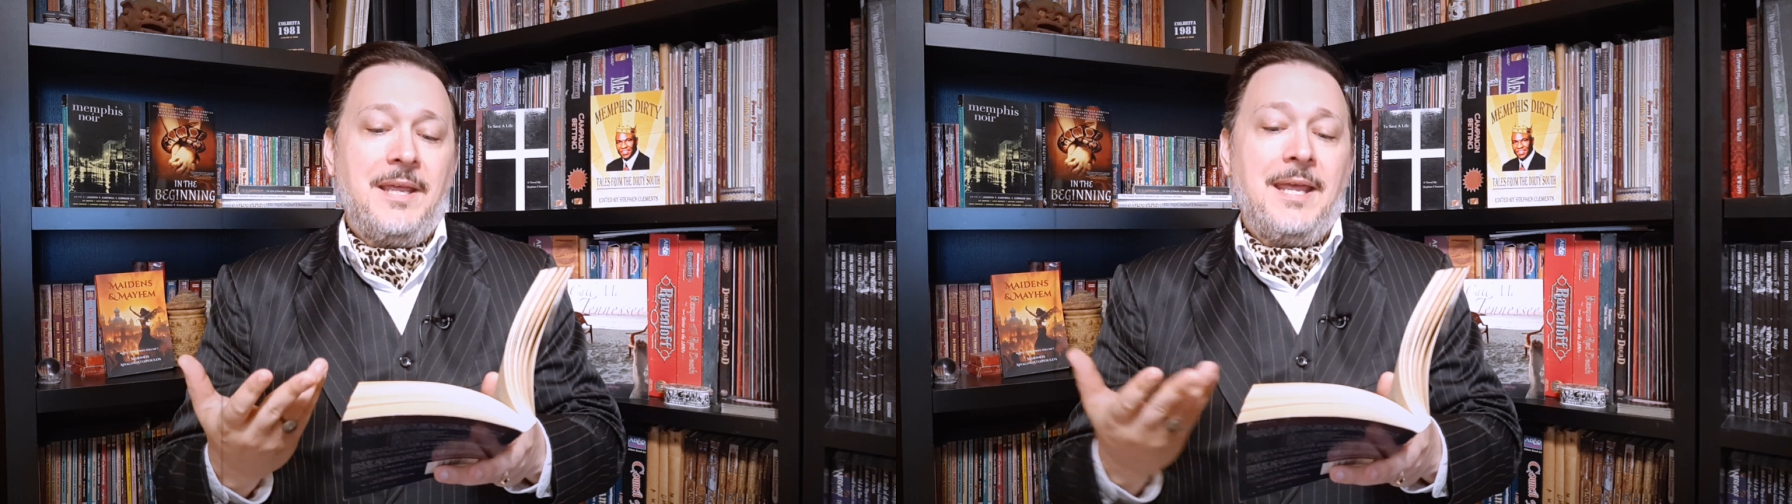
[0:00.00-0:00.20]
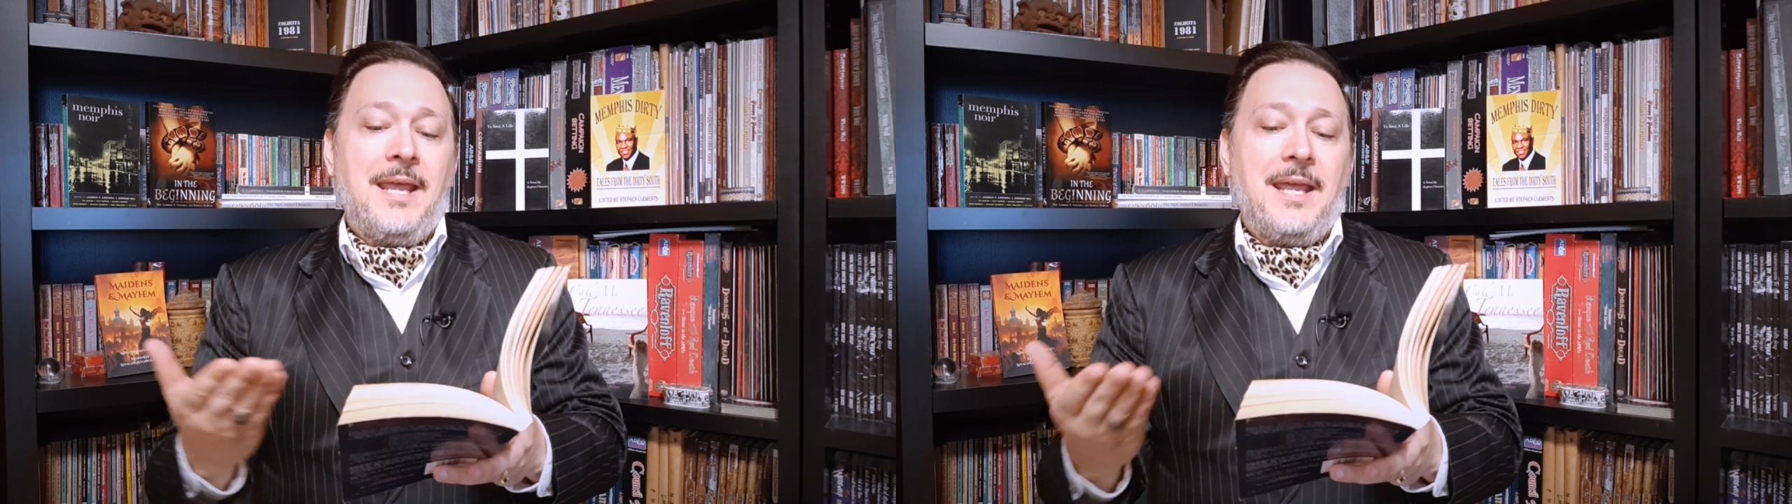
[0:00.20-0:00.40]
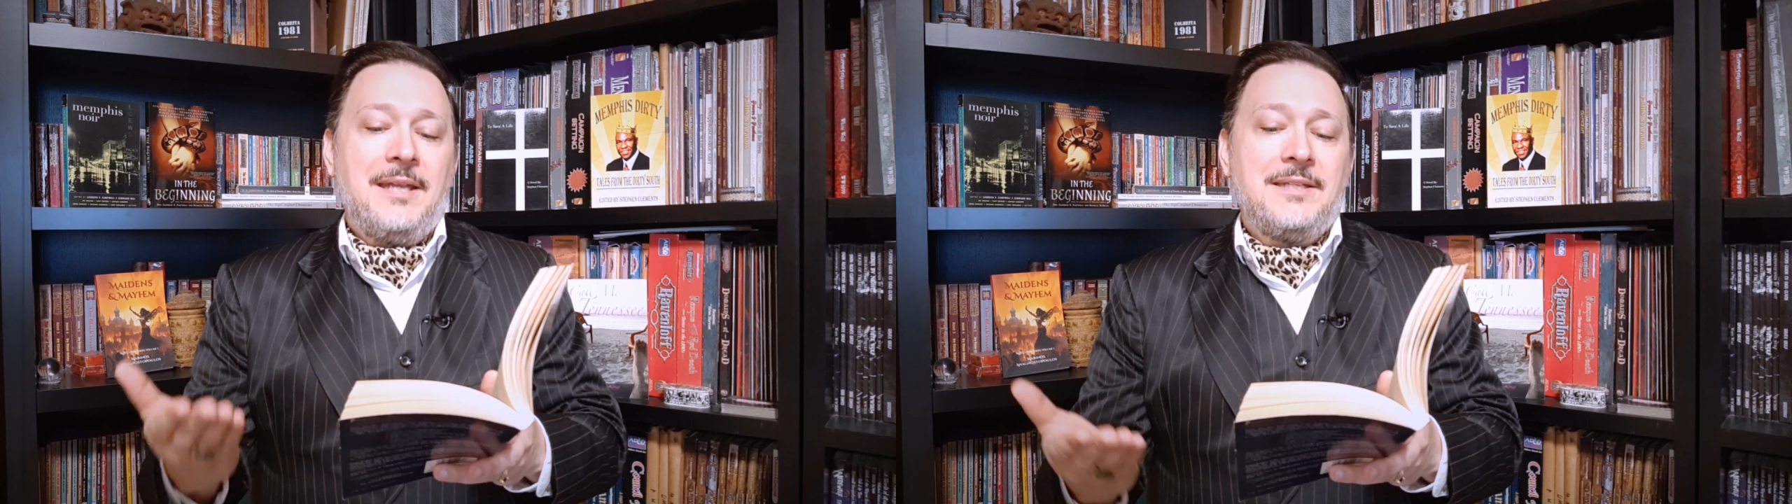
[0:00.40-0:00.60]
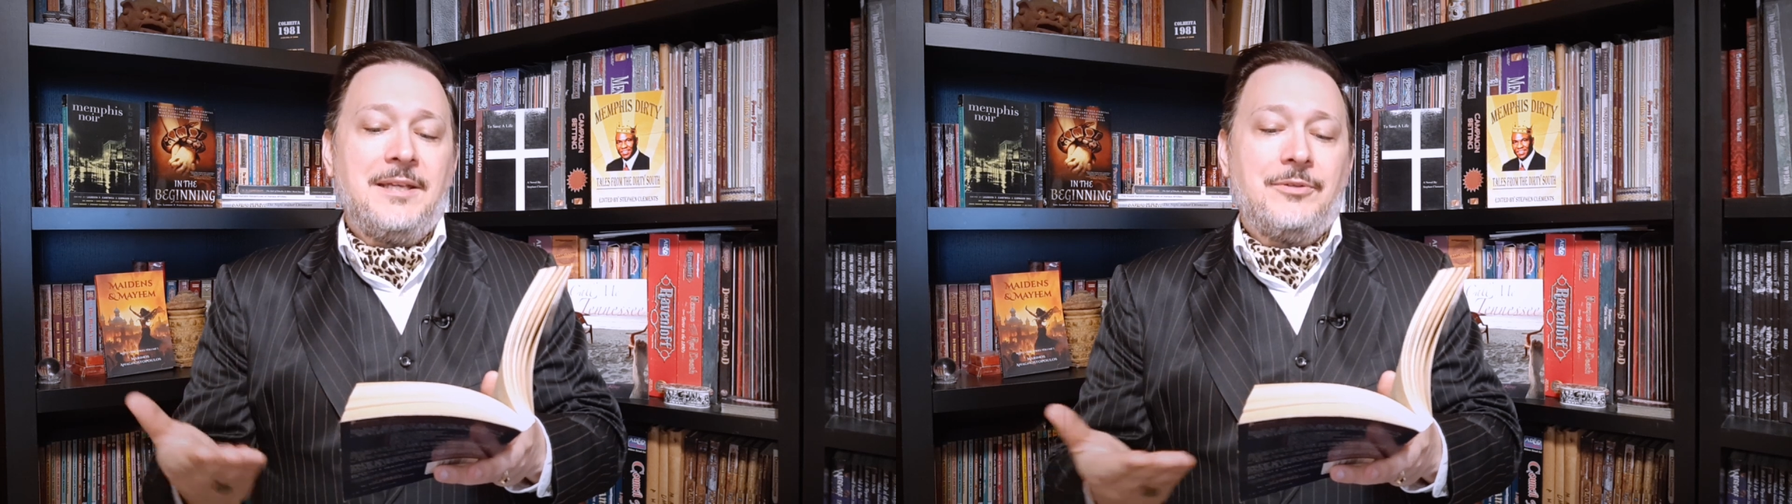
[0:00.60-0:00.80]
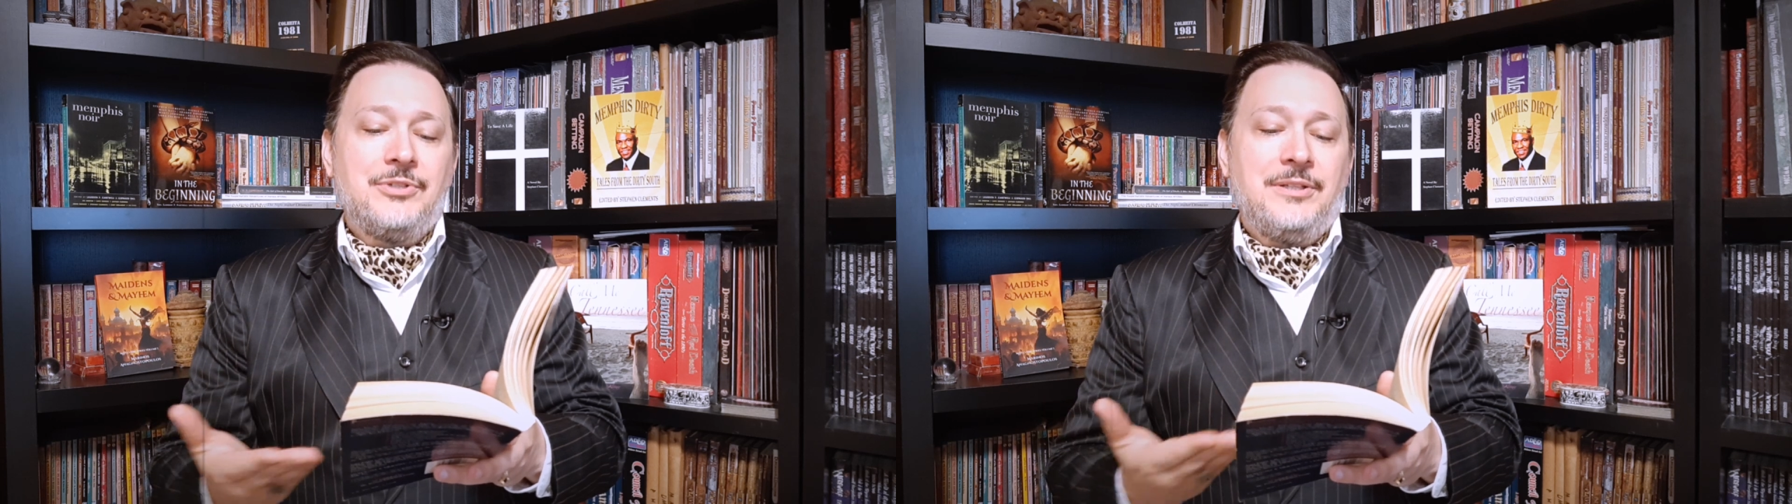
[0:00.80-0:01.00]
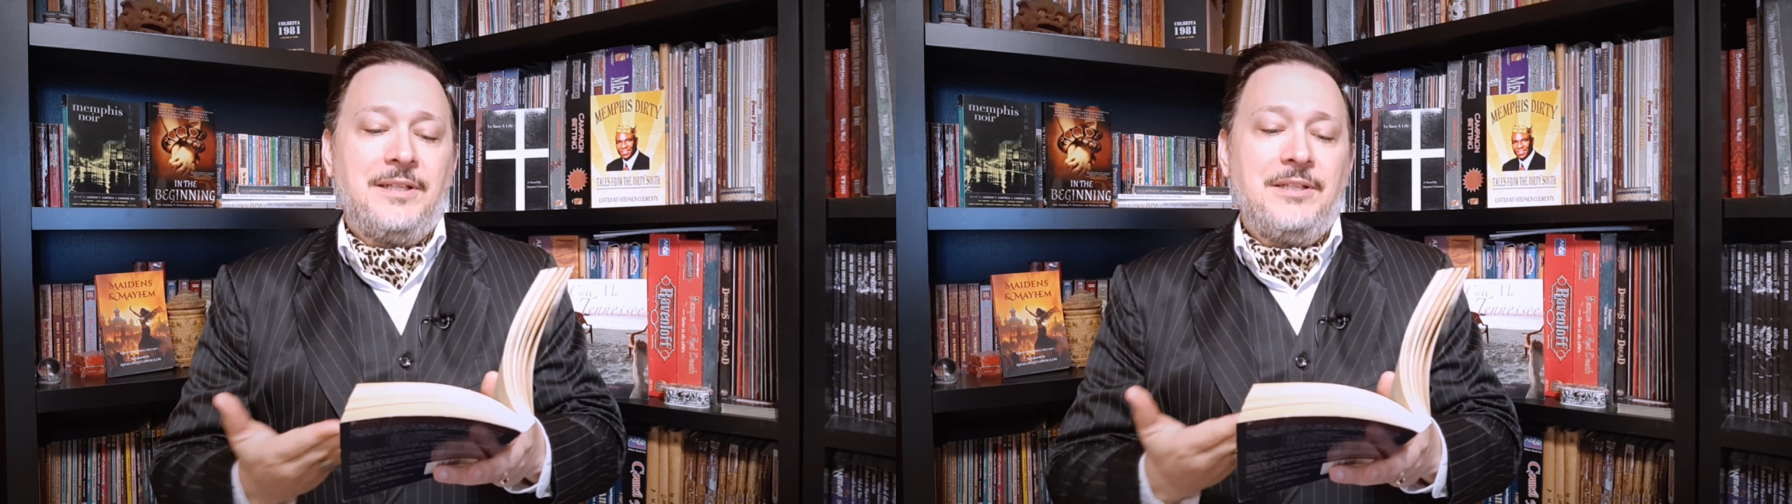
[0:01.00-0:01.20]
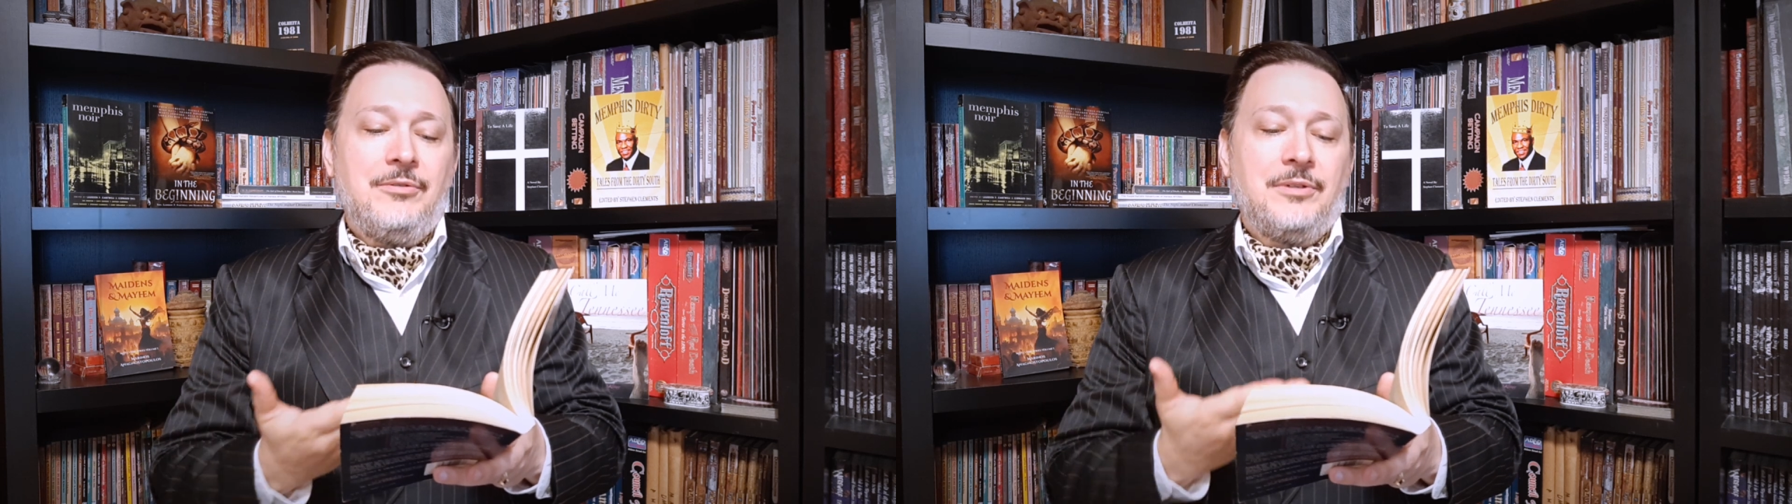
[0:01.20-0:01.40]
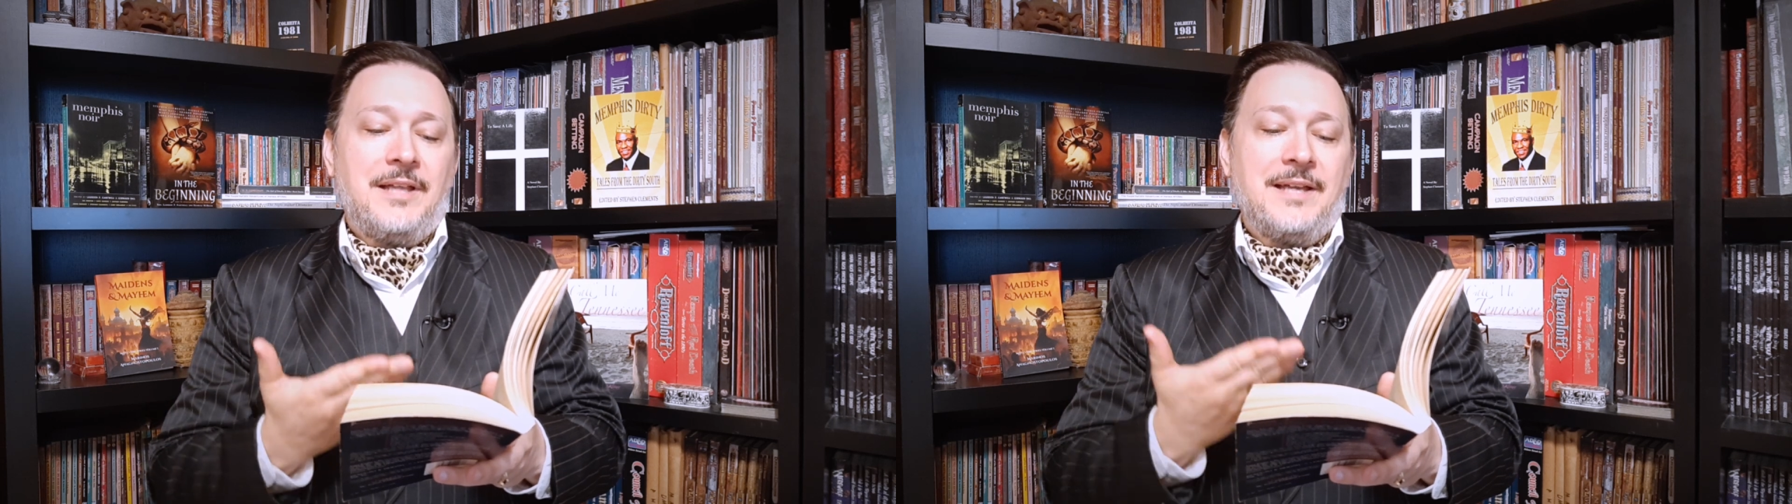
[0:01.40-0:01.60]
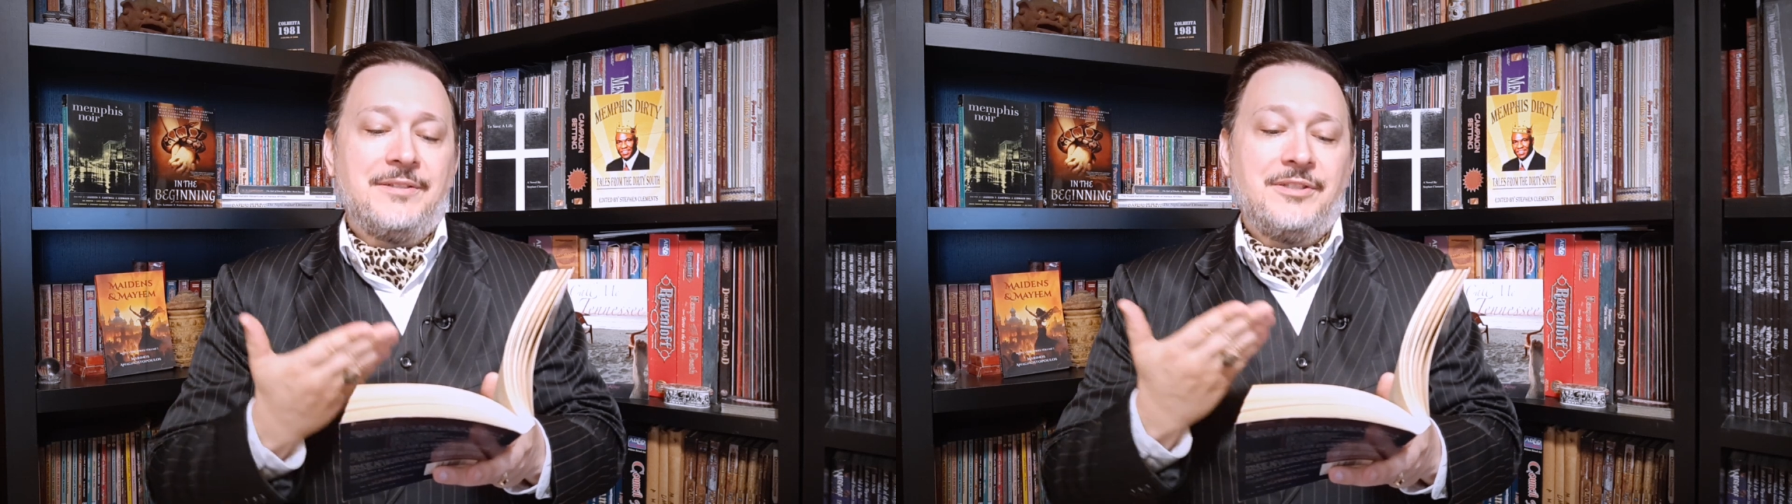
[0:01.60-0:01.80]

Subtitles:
and intelligently utilizes